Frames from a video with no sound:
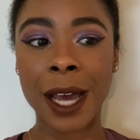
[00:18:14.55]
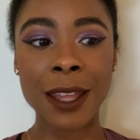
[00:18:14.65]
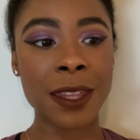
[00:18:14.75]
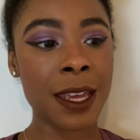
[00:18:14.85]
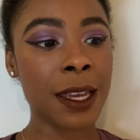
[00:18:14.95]

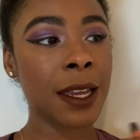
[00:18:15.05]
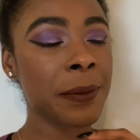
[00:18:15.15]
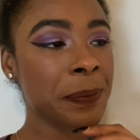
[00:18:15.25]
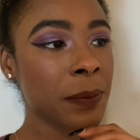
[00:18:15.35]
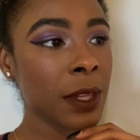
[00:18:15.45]
I think,
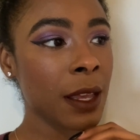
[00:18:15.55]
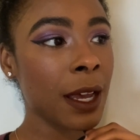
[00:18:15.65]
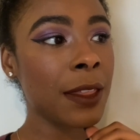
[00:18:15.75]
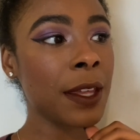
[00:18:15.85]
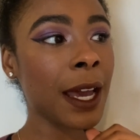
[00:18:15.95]

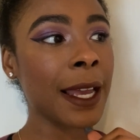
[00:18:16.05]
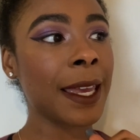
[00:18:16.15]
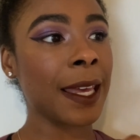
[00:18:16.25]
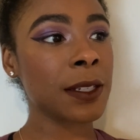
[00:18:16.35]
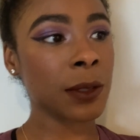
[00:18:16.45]
I think I
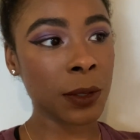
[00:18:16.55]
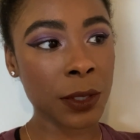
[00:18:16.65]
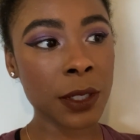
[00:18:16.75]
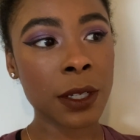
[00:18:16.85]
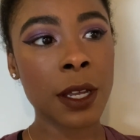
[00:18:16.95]

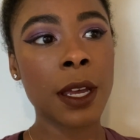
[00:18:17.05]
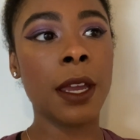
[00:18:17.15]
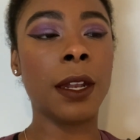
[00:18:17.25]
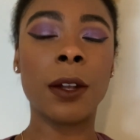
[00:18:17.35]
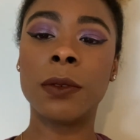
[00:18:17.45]
canceled
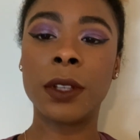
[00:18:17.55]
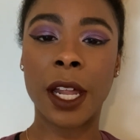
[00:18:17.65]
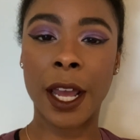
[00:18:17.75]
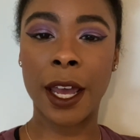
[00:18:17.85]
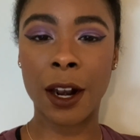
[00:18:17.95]
an interview
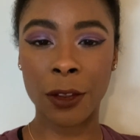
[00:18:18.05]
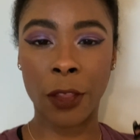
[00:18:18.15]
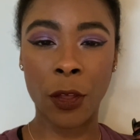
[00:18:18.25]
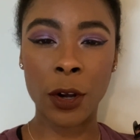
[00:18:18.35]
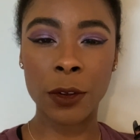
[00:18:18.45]
that I had on the
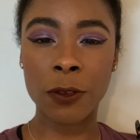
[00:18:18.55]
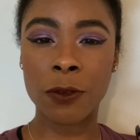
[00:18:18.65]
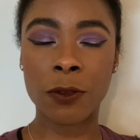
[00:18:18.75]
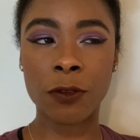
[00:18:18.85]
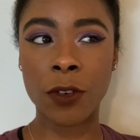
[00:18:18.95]
31st
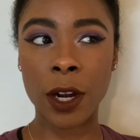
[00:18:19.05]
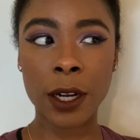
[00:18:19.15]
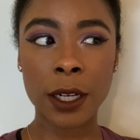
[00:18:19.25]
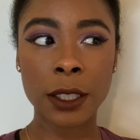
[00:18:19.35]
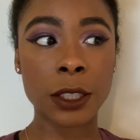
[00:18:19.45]

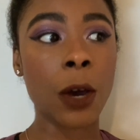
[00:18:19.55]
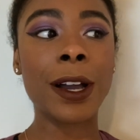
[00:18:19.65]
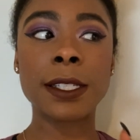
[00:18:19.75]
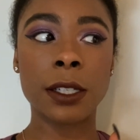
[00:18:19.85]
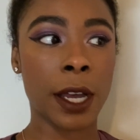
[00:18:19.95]
fur. No,
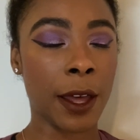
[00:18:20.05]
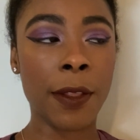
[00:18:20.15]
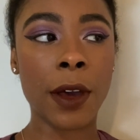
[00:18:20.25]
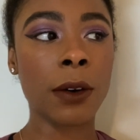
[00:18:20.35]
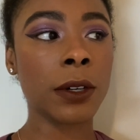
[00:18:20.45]
I still
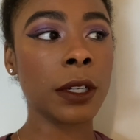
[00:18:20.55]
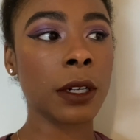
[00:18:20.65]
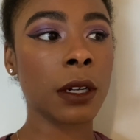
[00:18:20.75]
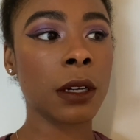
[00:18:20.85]
have that one.